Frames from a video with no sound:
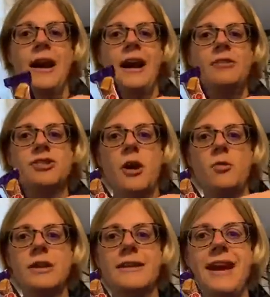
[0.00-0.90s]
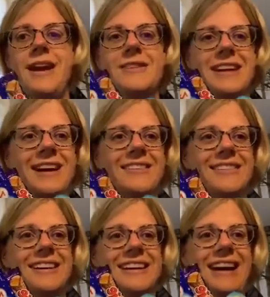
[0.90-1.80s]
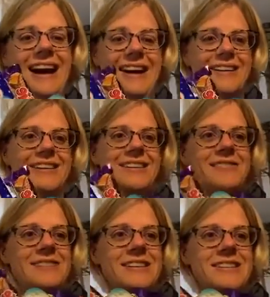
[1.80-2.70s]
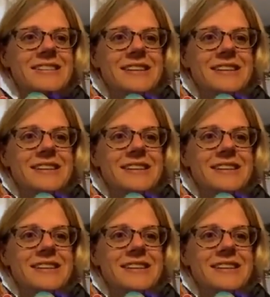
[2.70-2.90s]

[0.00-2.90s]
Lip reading: how do you hold it? There we go. Look at that. God, I'm good.